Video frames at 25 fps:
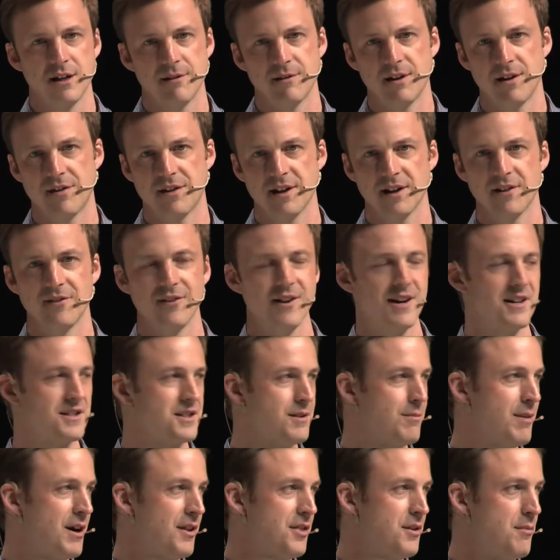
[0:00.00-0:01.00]
they think
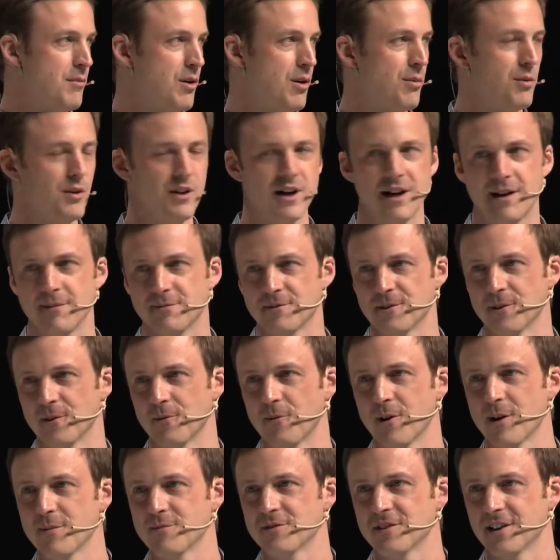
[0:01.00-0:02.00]
less about the mobile apps and the
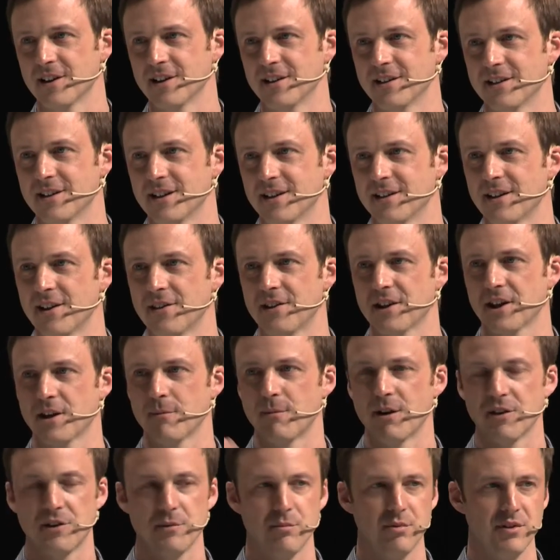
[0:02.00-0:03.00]
website, and they think
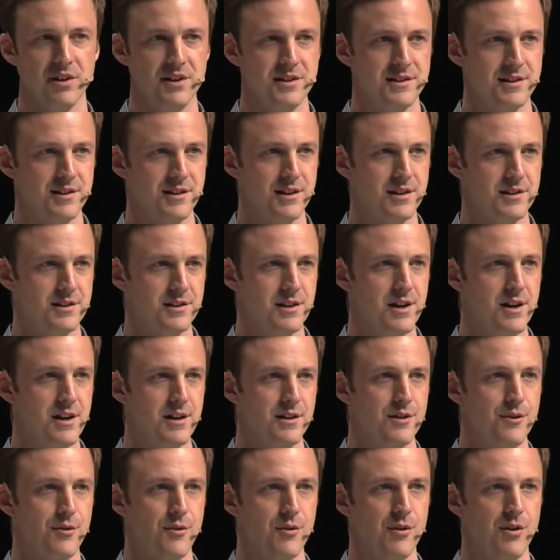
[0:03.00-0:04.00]
about the place that they
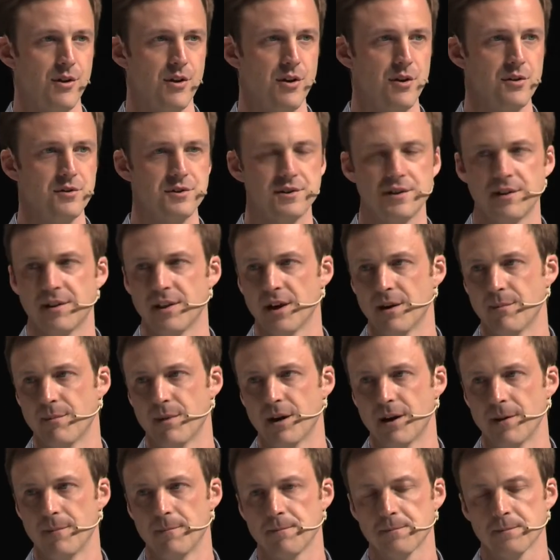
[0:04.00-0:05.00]
stayed or the host that they
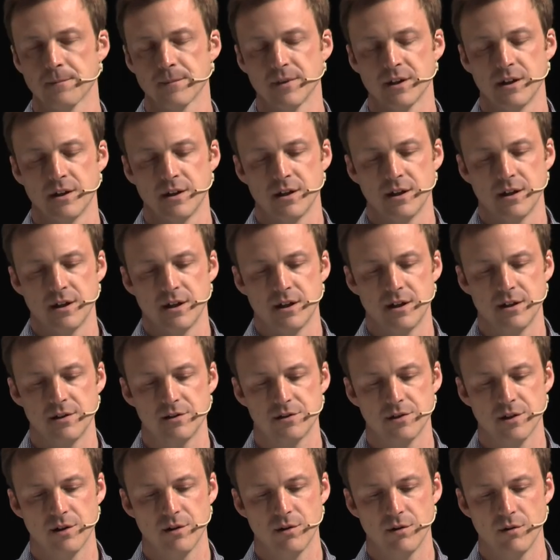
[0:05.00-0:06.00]
met. And
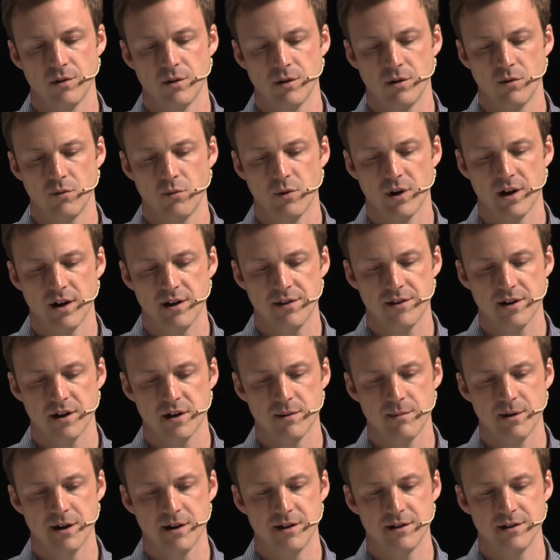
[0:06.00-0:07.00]
so when I think
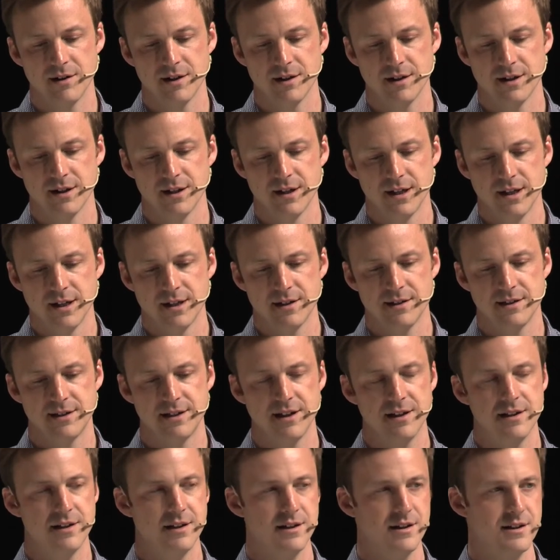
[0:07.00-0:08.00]
about
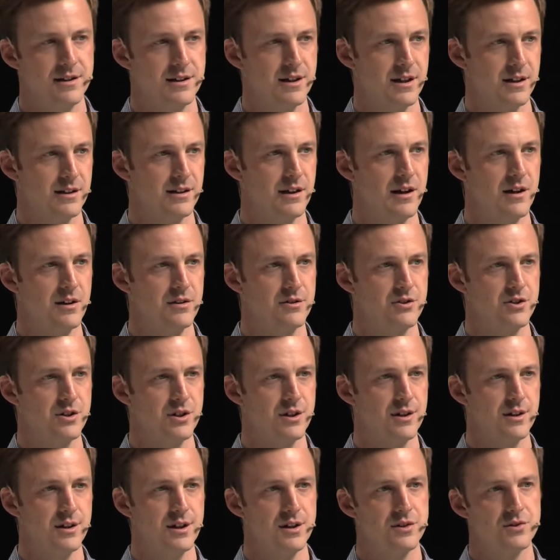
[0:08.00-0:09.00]
data and
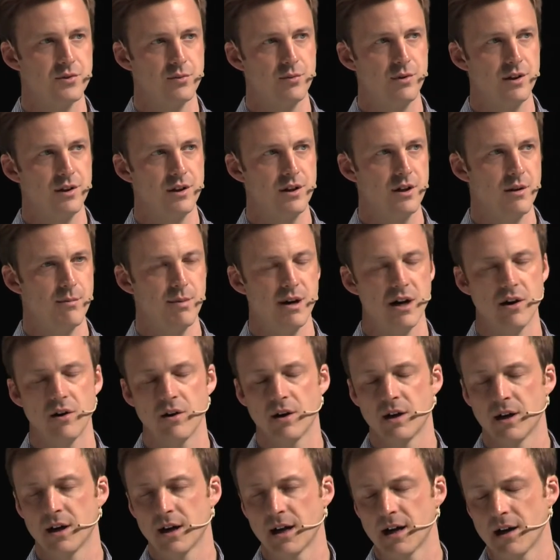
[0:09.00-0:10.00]
technology, it's really
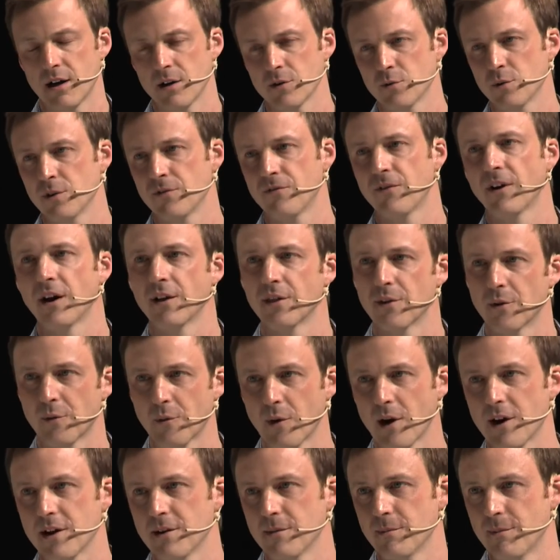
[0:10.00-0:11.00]
about how do we find the
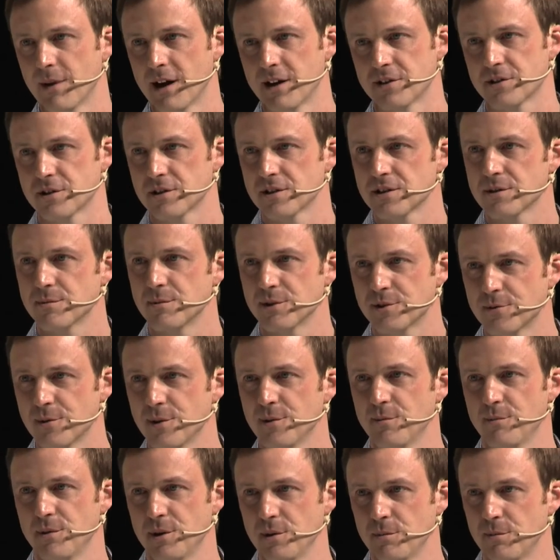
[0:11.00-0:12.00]
right matches
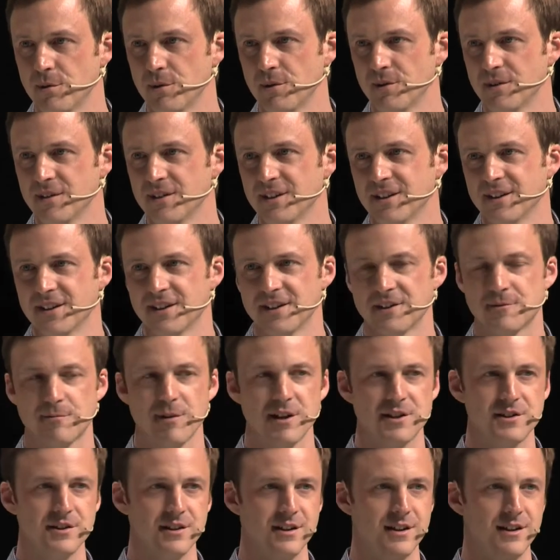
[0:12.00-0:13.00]
between people,
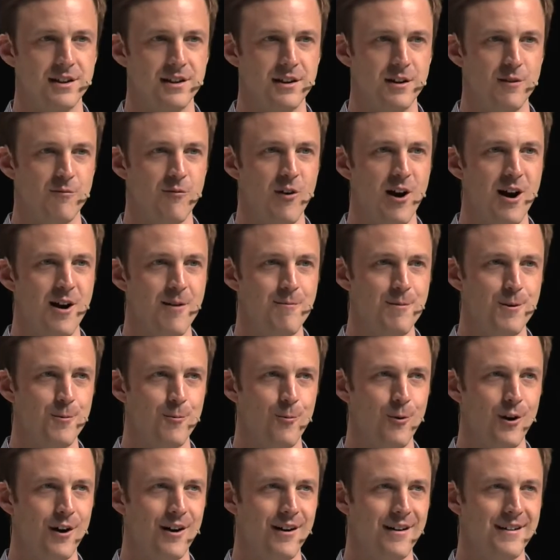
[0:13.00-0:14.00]
especially in an environment
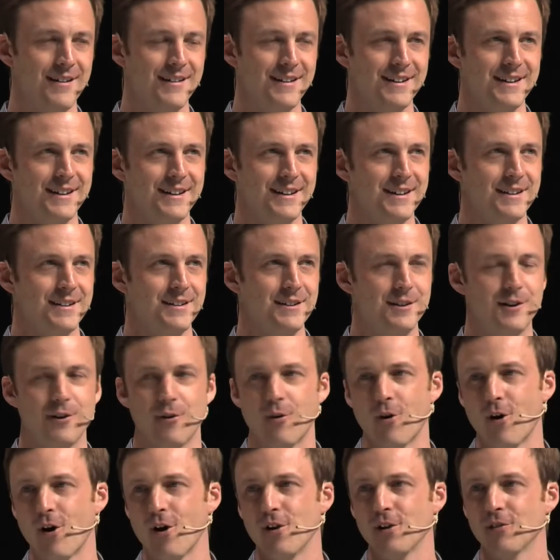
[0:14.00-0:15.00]
where you
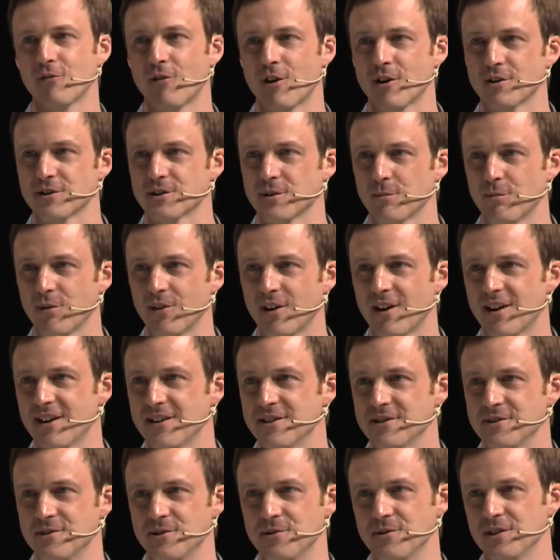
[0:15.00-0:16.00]
know, all of our supply
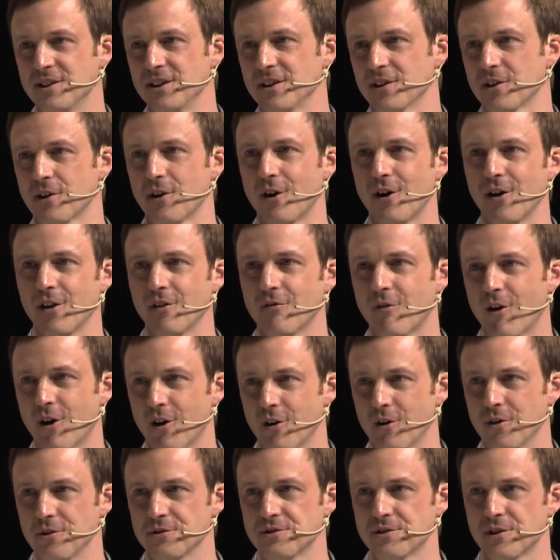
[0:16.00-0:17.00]
is unique, all of our
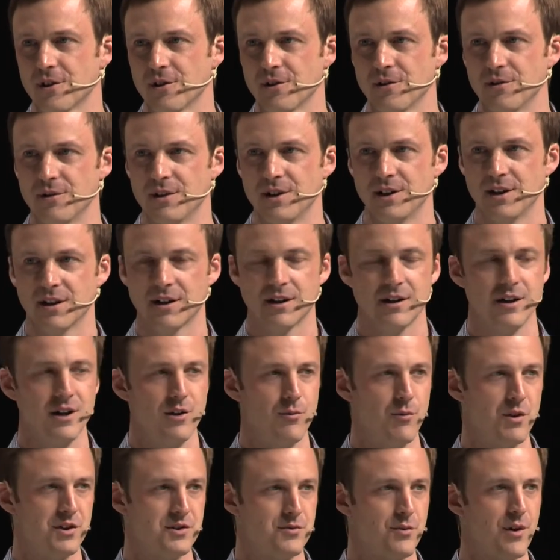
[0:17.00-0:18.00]
hosts are unique.
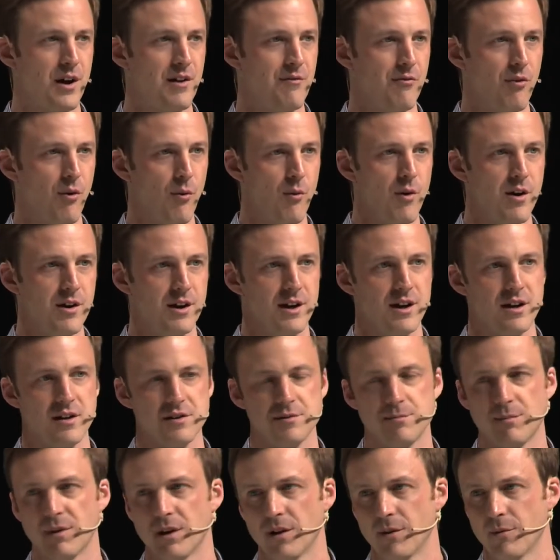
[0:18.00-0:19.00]
What's right for one
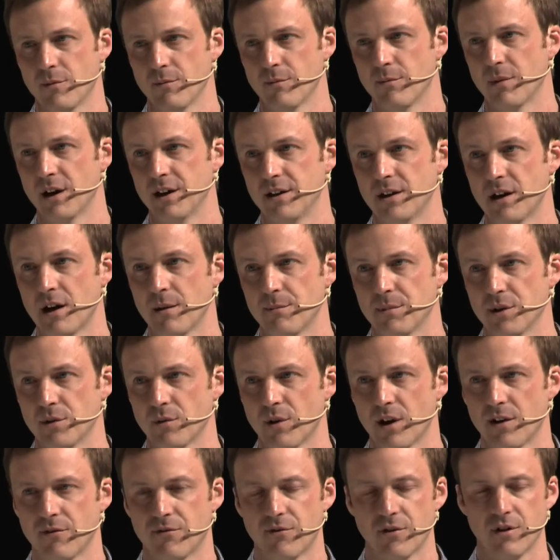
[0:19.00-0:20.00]
guest might, might not be
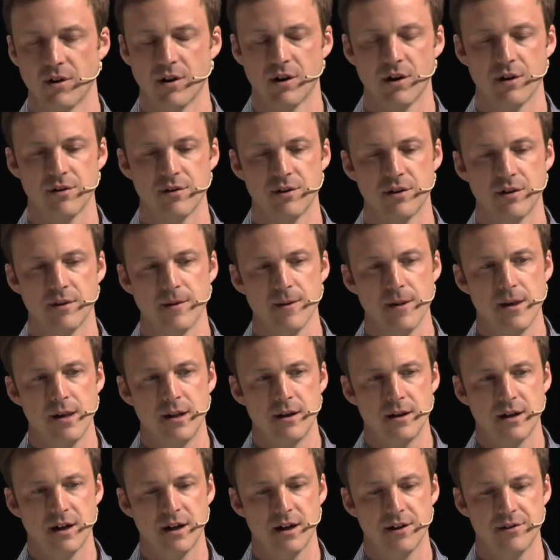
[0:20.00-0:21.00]
right for another.
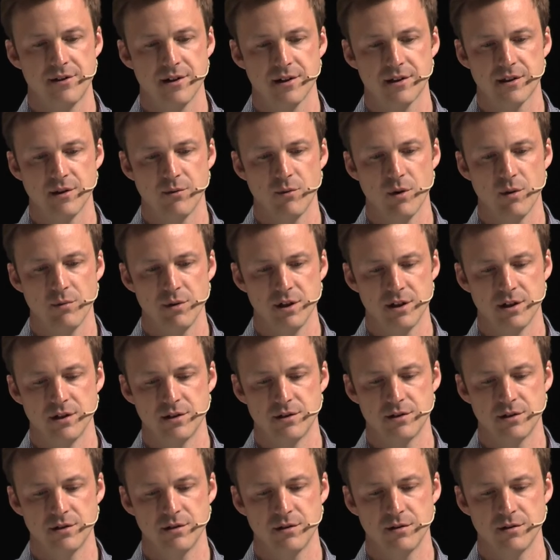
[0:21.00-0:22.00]
I think that what we can
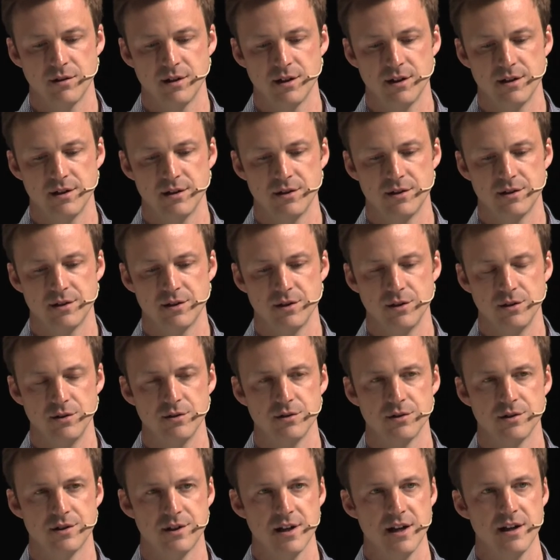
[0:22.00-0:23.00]
do is
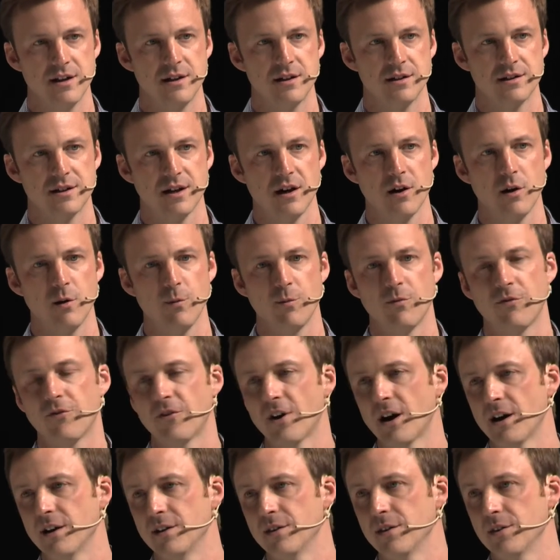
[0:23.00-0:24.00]
use data to help
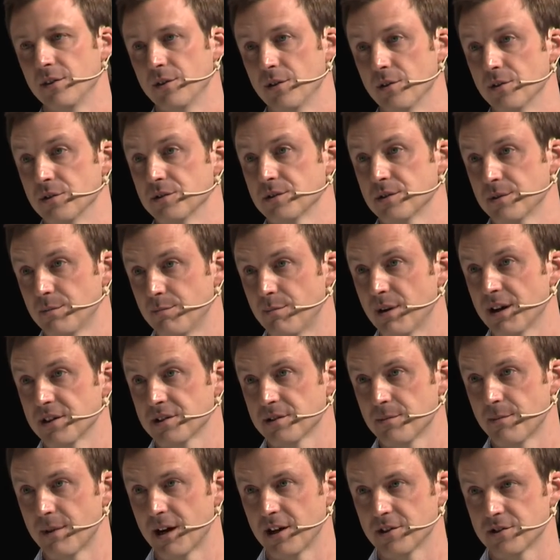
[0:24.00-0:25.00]
find those
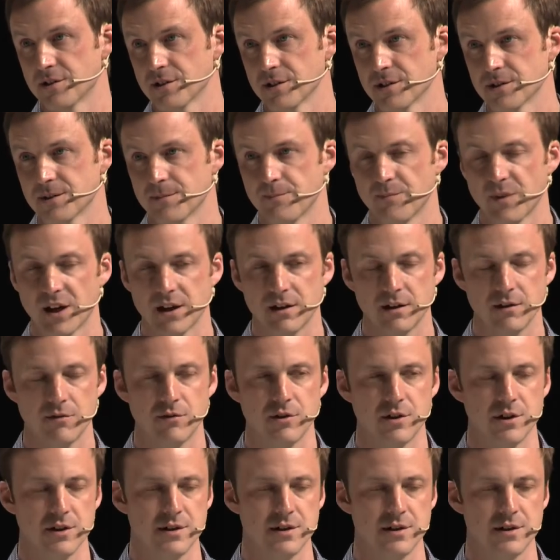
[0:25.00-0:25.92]
best matches. I can give you an